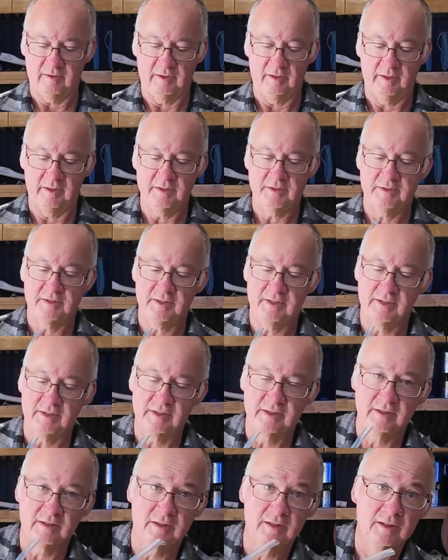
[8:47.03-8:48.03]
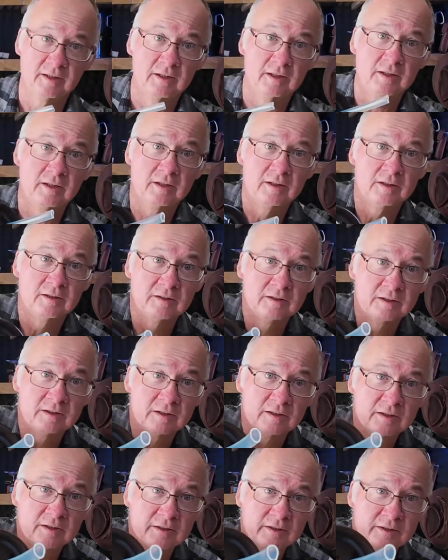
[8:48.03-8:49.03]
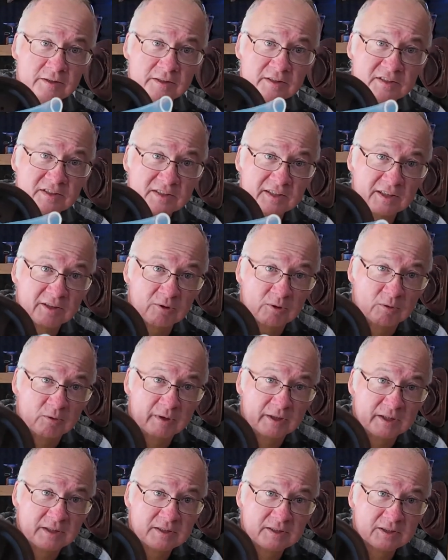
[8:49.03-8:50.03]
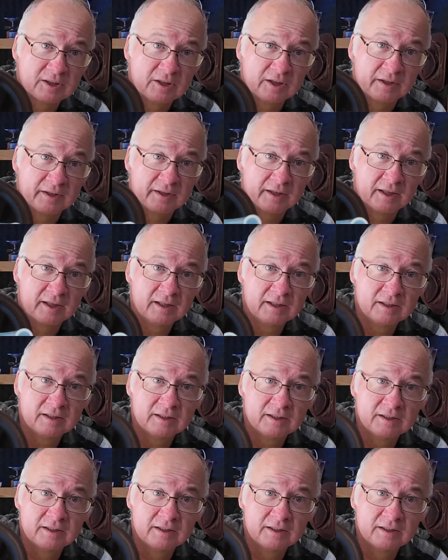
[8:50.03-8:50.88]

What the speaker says: Yeah, there's the seal inside there.